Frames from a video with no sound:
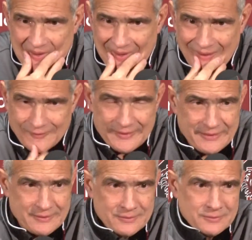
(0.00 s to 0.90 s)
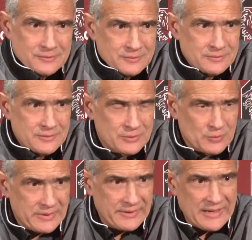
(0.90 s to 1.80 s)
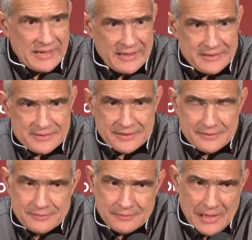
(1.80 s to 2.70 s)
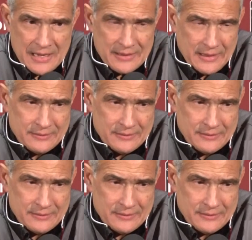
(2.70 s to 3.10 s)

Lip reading: Kelvin is one of the guys that